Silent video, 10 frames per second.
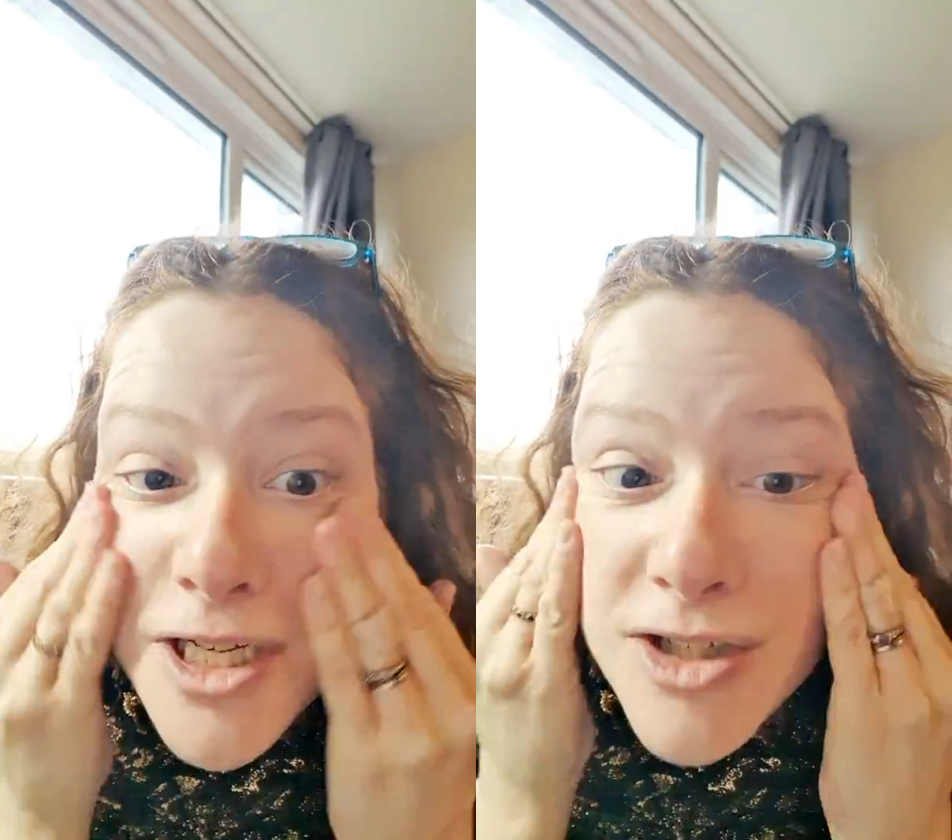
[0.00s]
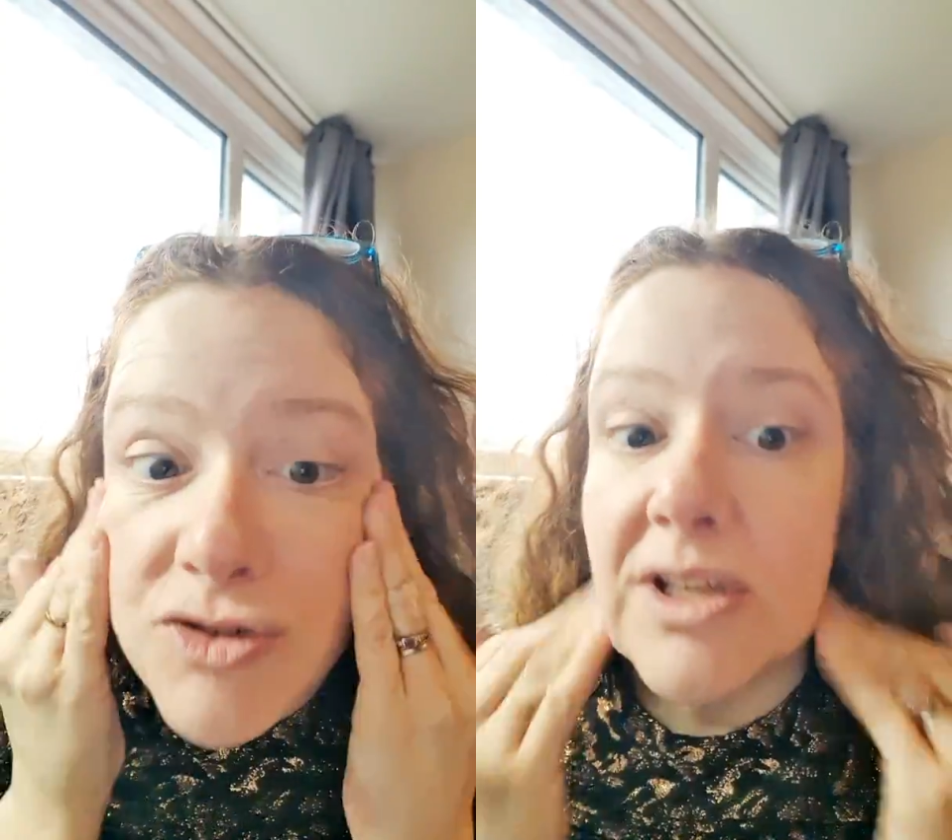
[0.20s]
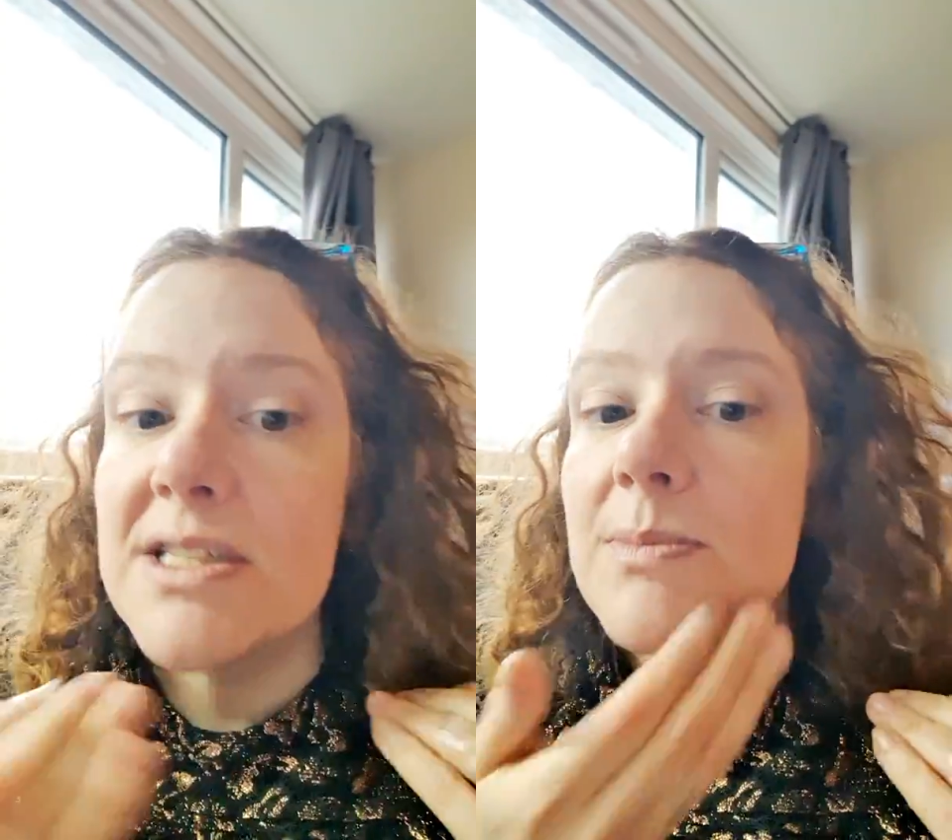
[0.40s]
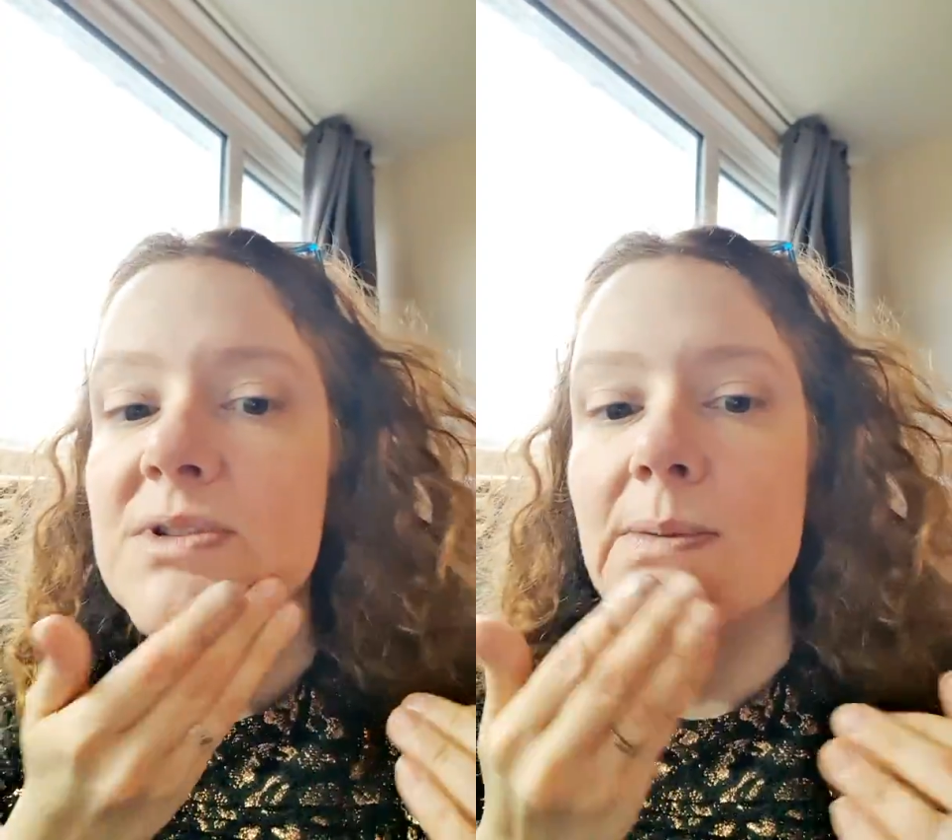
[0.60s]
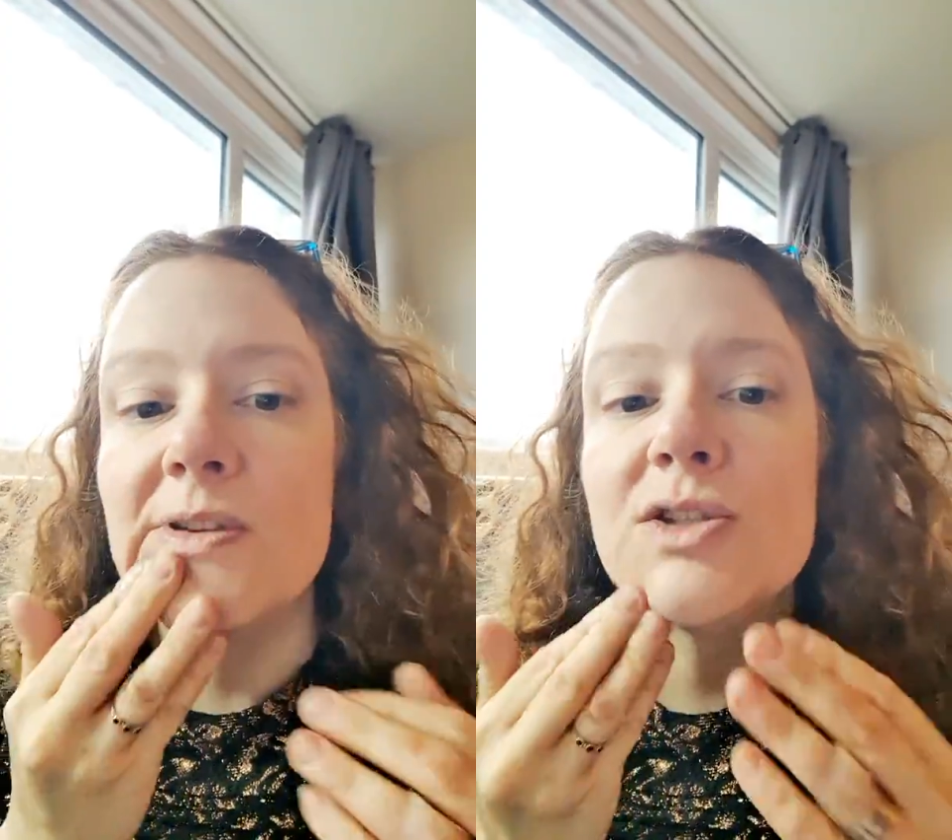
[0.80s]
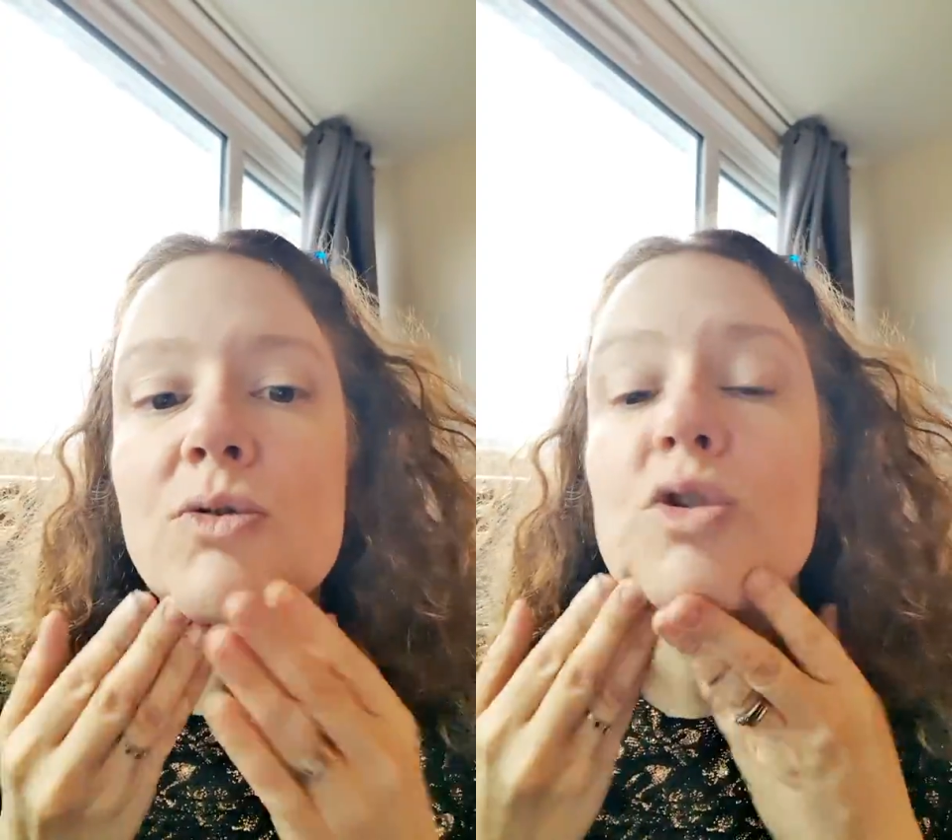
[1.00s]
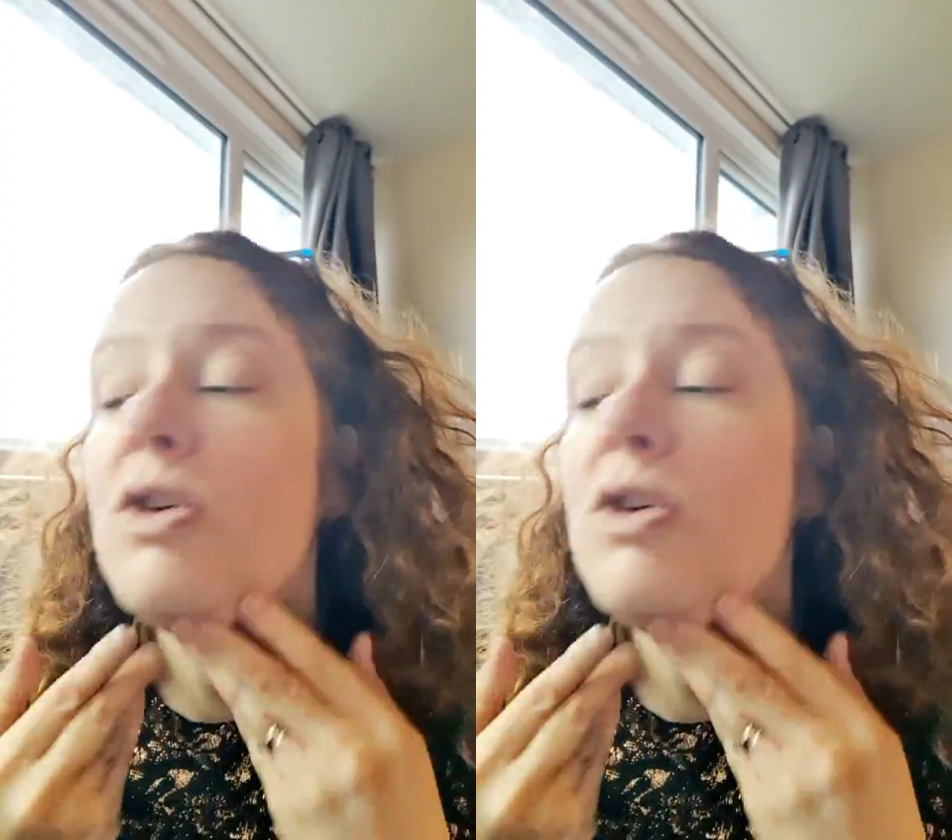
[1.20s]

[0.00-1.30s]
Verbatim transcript: doesn't really sometimes know her own